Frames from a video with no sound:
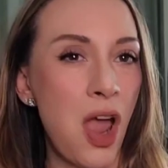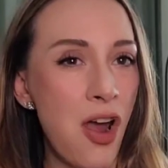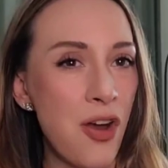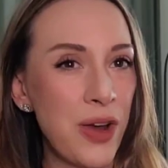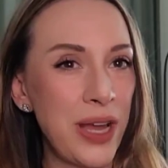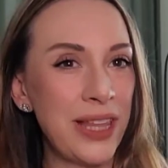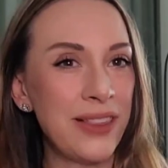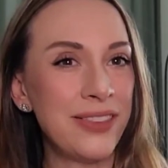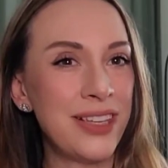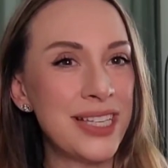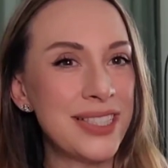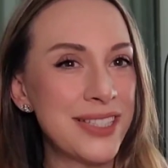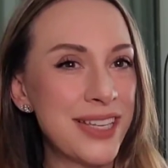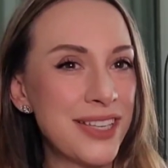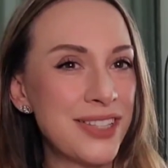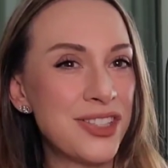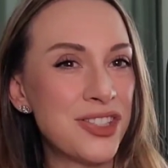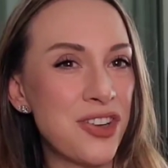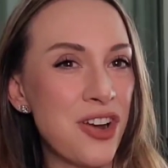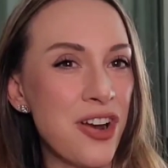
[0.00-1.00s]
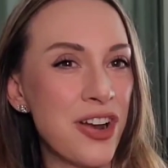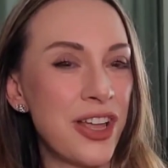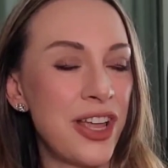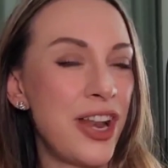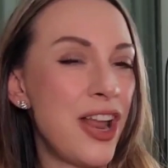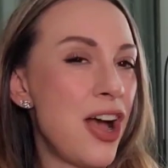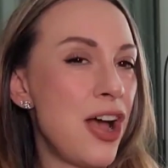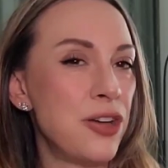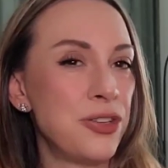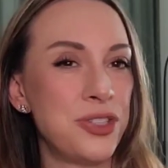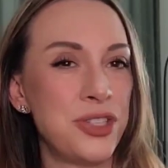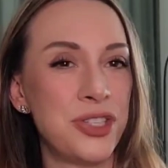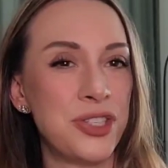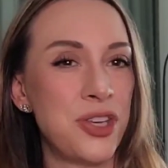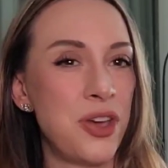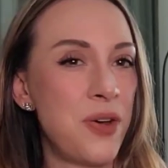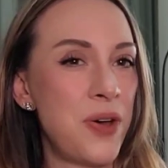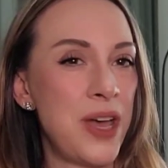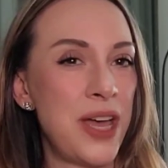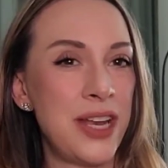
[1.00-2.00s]
All right, let's get started. I'll
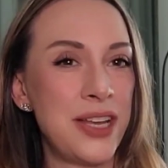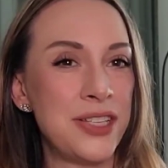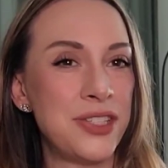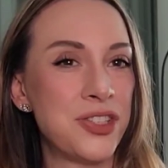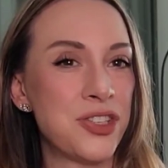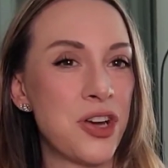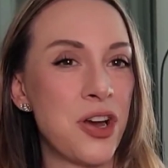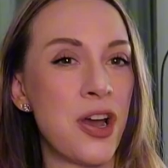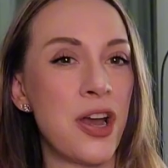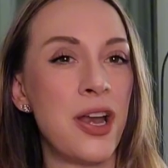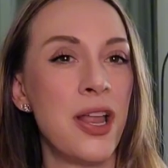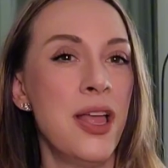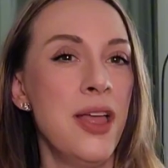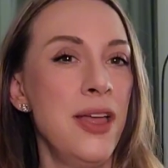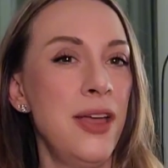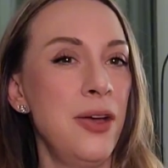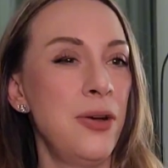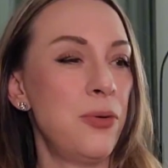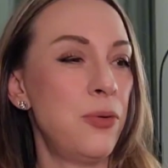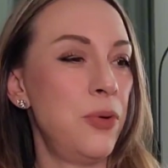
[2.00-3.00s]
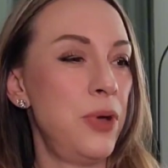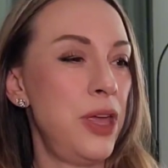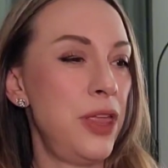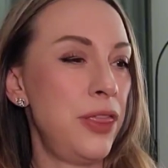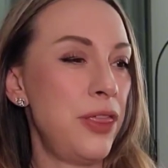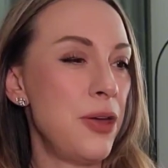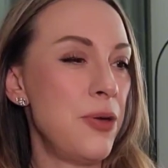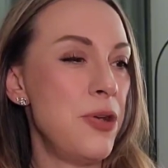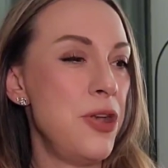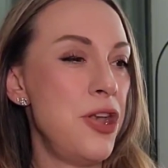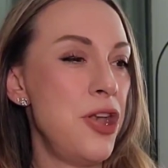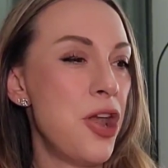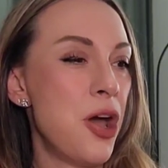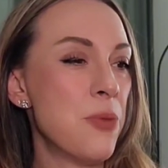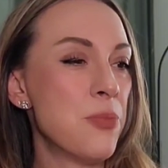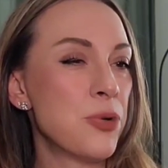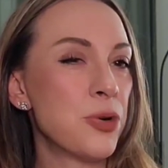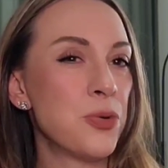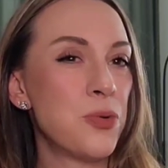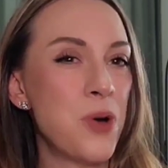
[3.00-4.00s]
just go ahead and start with
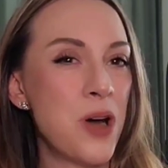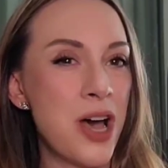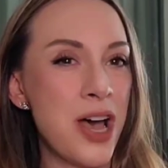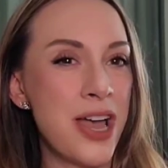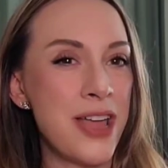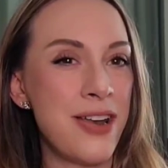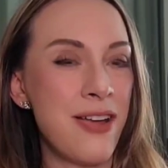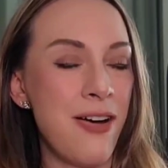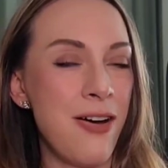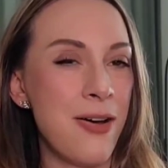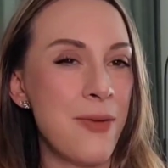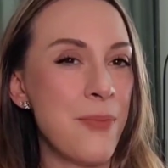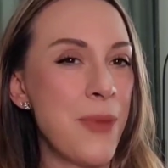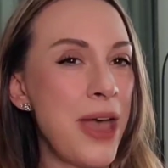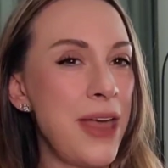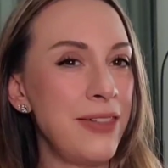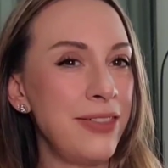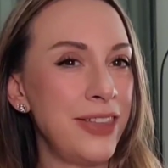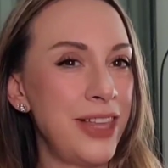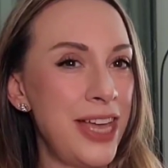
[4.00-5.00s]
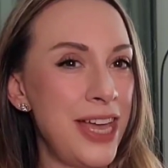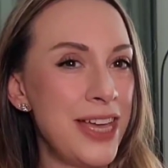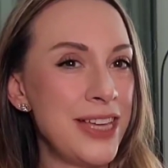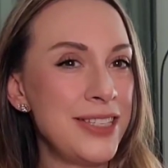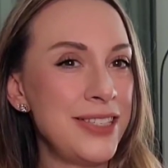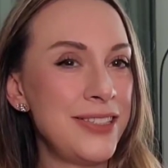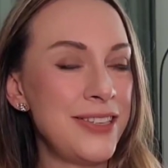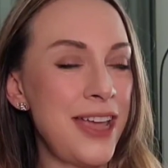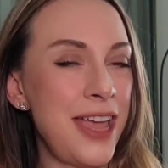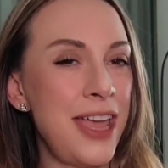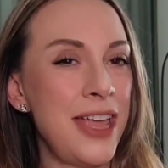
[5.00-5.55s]
number 1 on my list.